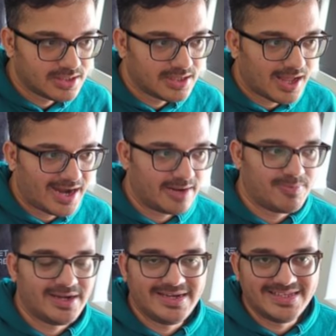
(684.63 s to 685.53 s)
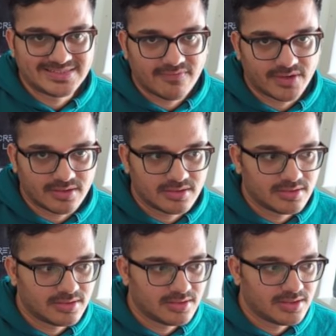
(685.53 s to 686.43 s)
and I play d7,
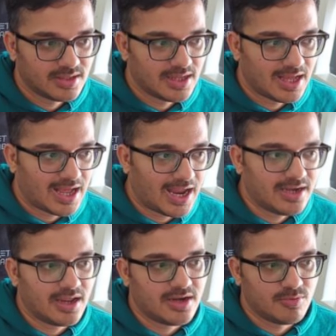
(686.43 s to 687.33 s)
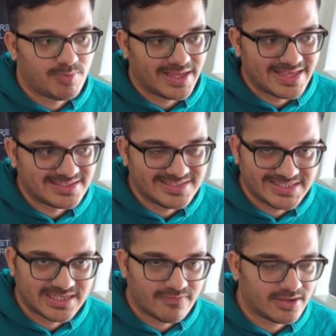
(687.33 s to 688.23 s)
and you play king
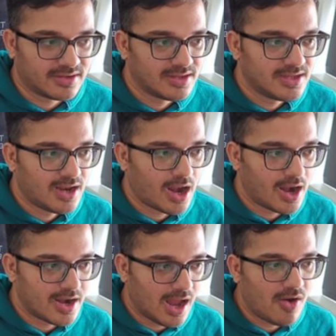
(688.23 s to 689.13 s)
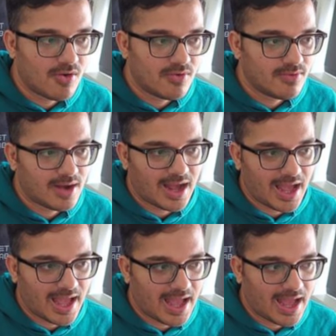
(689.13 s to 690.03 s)
c7. Now
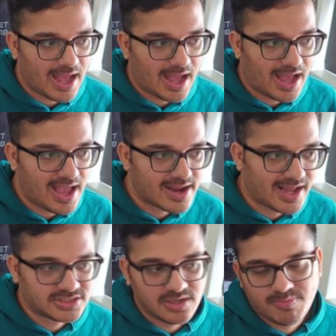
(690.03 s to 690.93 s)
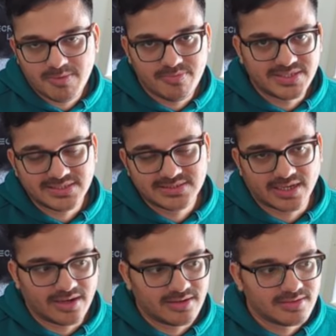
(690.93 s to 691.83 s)
I can actually play b6
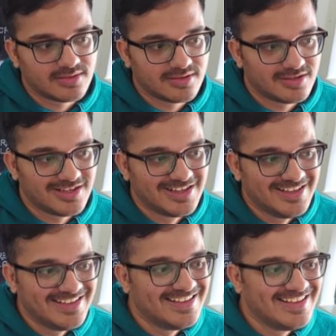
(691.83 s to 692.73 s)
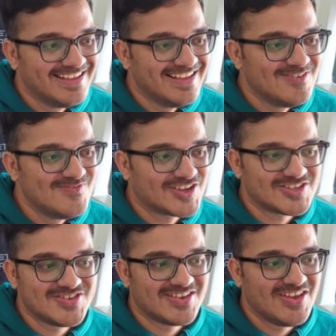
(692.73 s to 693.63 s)
again. Because
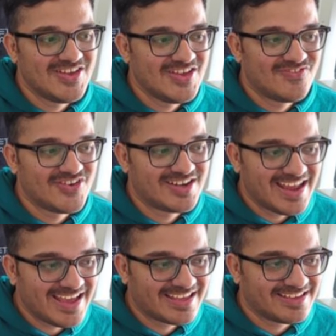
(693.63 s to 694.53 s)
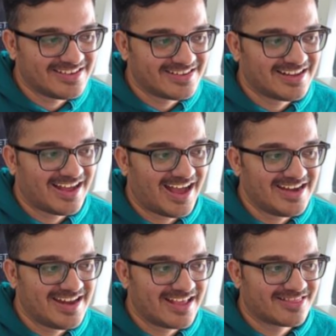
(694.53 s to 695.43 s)
if you take here, I
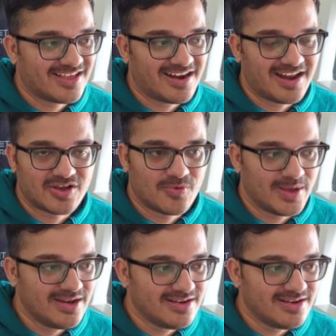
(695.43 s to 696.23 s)
take there and I queen.